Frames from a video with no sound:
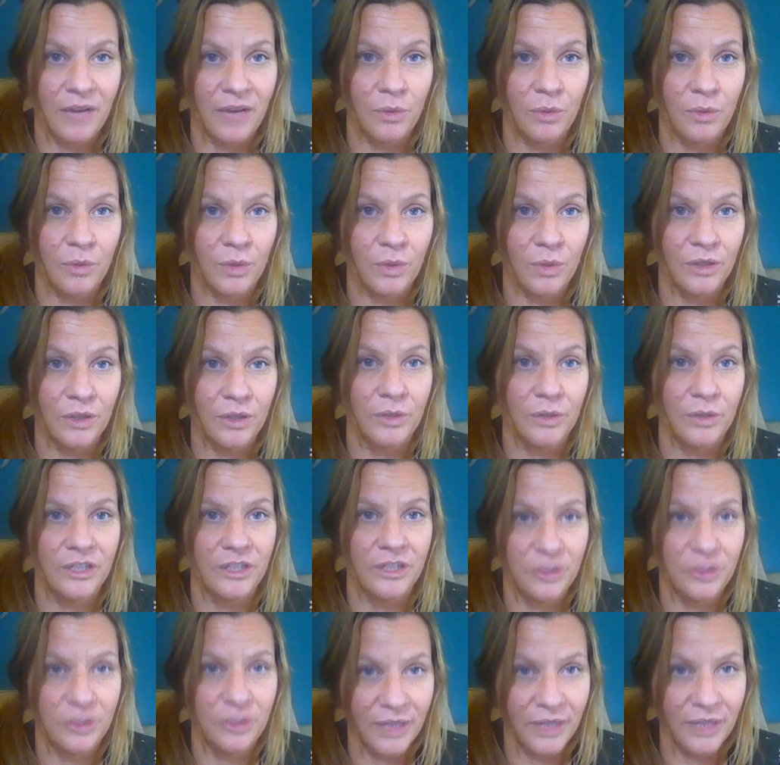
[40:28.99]
out in the world who
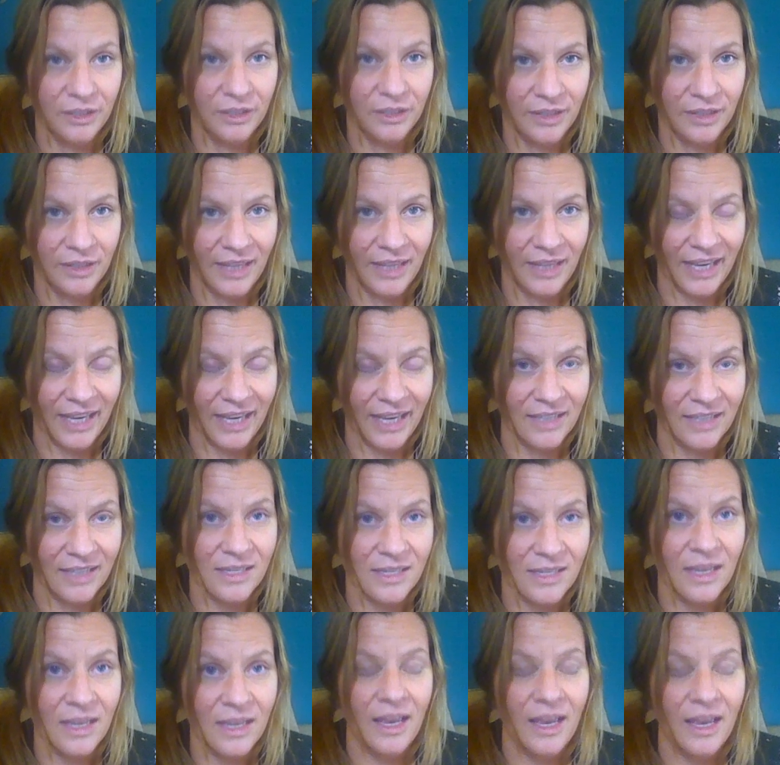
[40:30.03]
are doing good
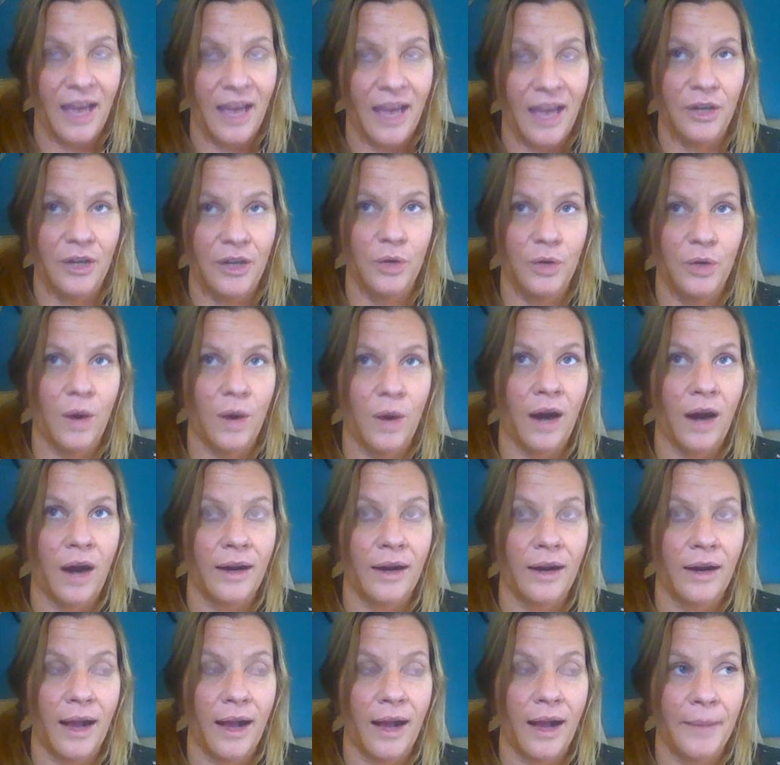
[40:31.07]
things and who
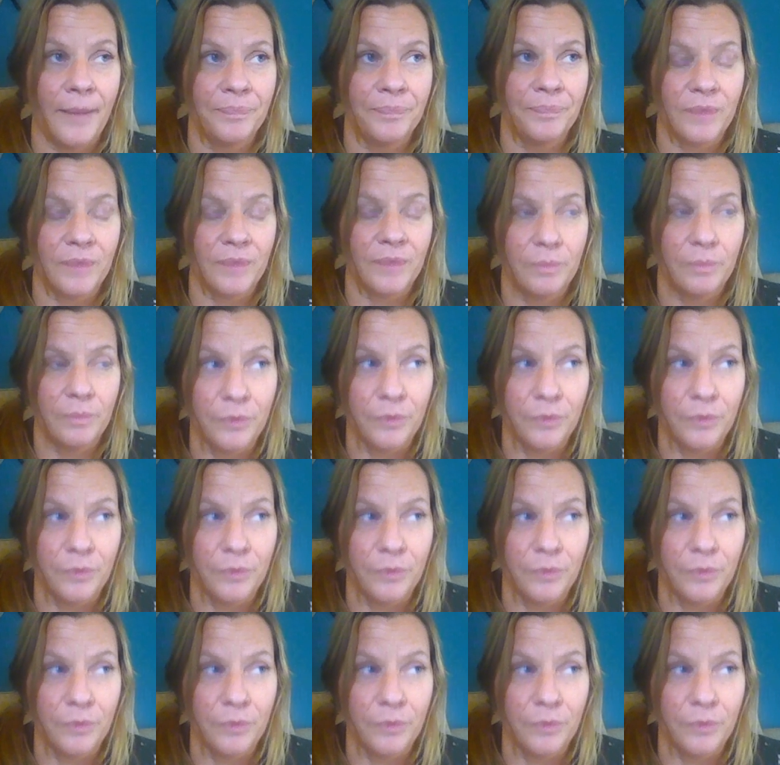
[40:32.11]
are um,